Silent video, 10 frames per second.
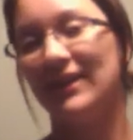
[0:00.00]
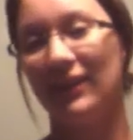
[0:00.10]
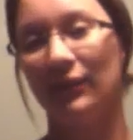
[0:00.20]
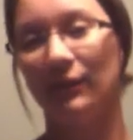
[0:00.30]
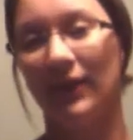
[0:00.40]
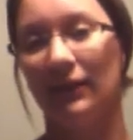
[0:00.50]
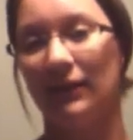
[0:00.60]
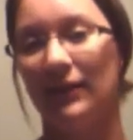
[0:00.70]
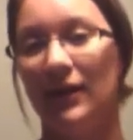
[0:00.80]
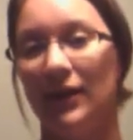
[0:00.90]
that you need.
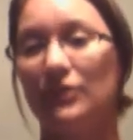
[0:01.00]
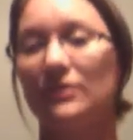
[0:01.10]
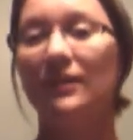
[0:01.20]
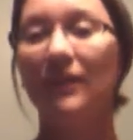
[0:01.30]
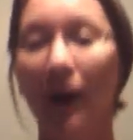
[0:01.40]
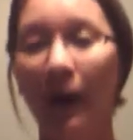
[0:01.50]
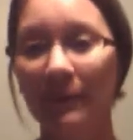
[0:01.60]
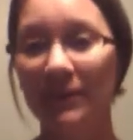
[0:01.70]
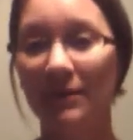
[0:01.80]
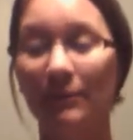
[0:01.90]
Just
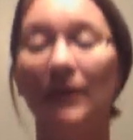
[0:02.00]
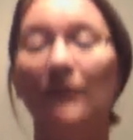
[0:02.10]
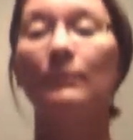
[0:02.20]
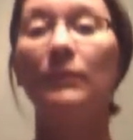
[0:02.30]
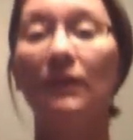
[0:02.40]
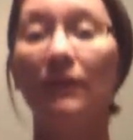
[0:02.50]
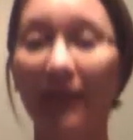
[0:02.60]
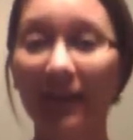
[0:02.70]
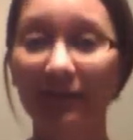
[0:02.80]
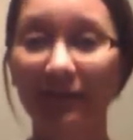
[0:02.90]
come to me,
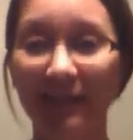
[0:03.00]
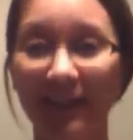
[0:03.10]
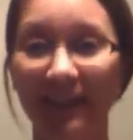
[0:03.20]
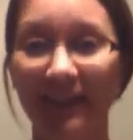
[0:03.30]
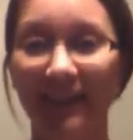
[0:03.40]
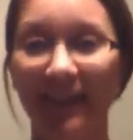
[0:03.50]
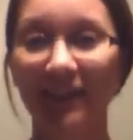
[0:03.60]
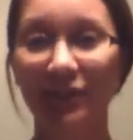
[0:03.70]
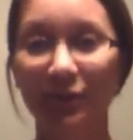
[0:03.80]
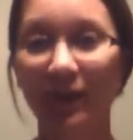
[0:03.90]
believe me,
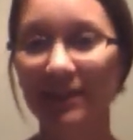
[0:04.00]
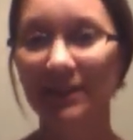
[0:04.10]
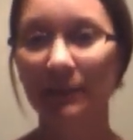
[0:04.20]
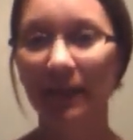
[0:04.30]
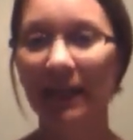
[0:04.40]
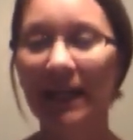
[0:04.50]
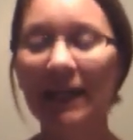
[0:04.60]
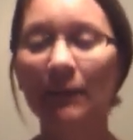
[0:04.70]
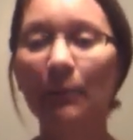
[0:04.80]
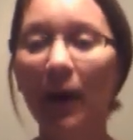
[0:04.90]
and trust me. And
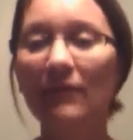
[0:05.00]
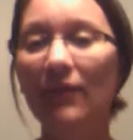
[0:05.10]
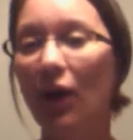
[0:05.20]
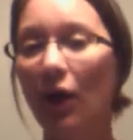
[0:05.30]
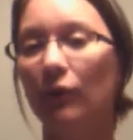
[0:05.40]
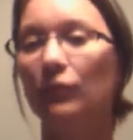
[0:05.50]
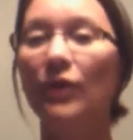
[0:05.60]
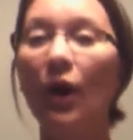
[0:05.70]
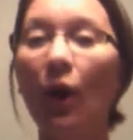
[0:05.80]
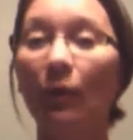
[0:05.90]
above all,
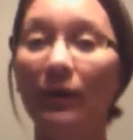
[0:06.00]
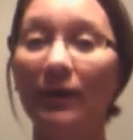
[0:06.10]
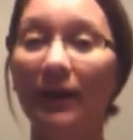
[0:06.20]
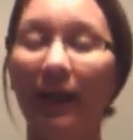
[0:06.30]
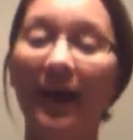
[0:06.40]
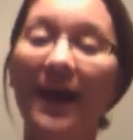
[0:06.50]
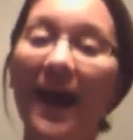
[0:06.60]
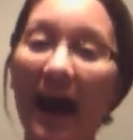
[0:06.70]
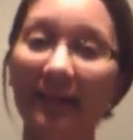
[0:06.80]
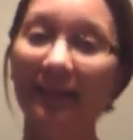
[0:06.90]
know that
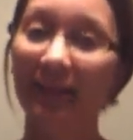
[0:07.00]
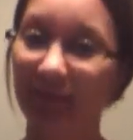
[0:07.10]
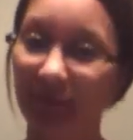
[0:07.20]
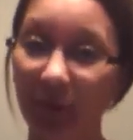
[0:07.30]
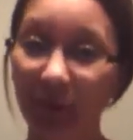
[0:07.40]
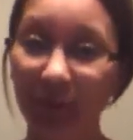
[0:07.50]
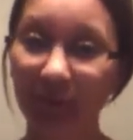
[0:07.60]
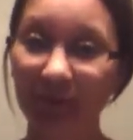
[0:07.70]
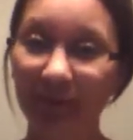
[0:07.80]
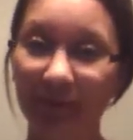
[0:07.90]
I love you
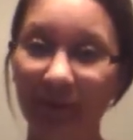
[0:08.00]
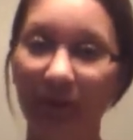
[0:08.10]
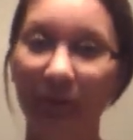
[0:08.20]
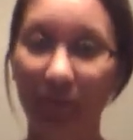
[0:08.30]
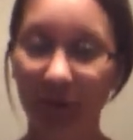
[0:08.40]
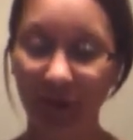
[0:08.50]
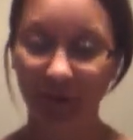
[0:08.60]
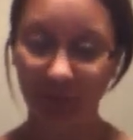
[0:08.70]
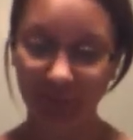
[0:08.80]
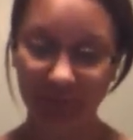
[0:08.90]
for you.